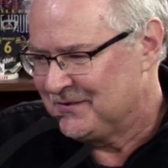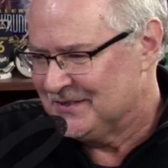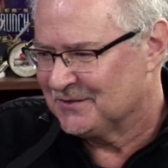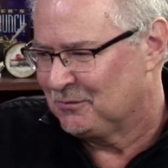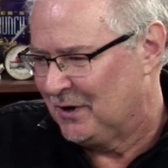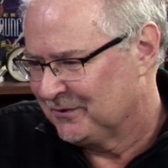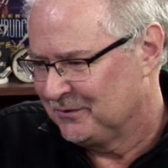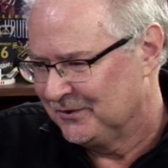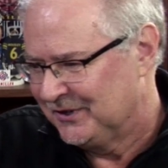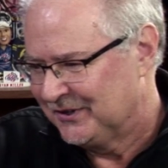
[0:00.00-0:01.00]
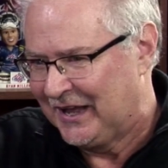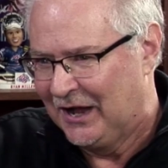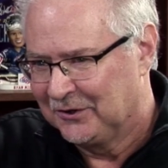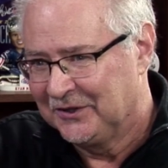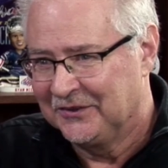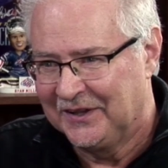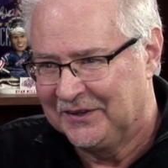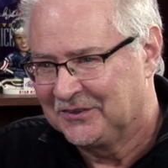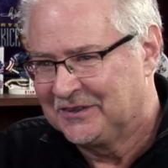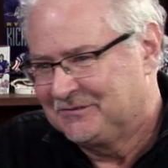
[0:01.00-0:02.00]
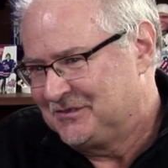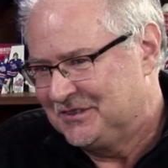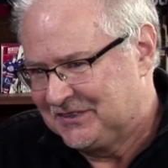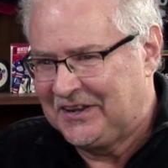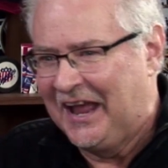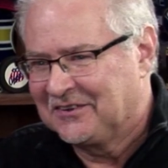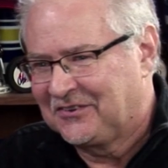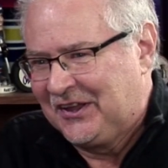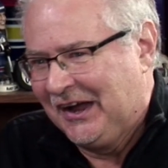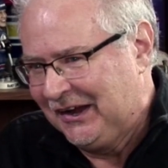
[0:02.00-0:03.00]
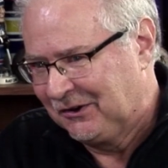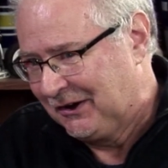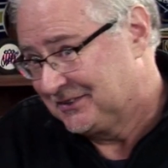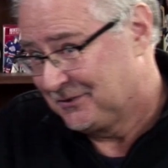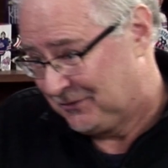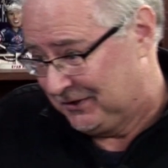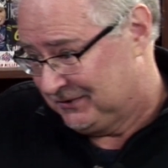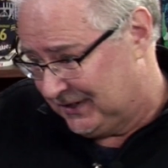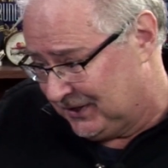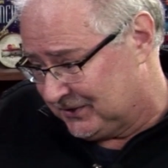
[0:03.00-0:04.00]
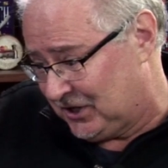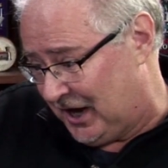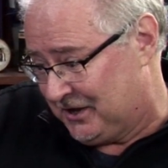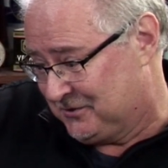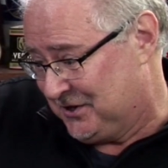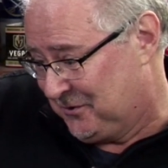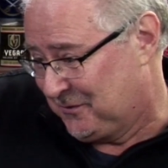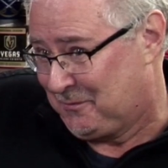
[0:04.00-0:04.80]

know, if you just walk through there and count it and then just ask the IRS if they did this guy, you know,